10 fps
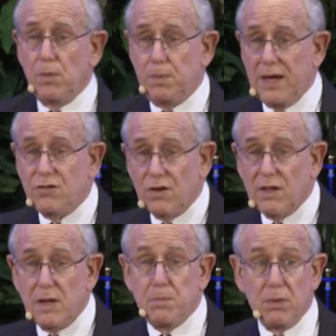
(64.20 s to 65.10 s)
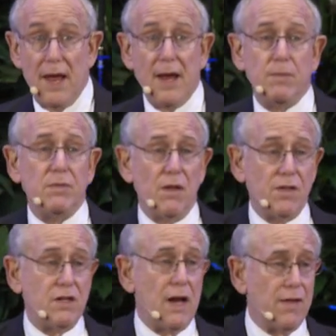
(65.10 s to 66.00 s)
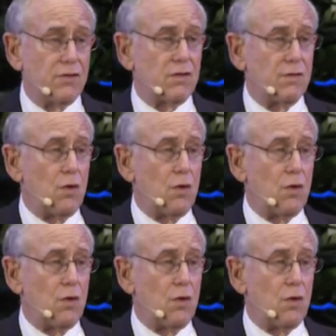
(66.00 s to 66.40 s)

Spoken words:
basically blamed the deaths of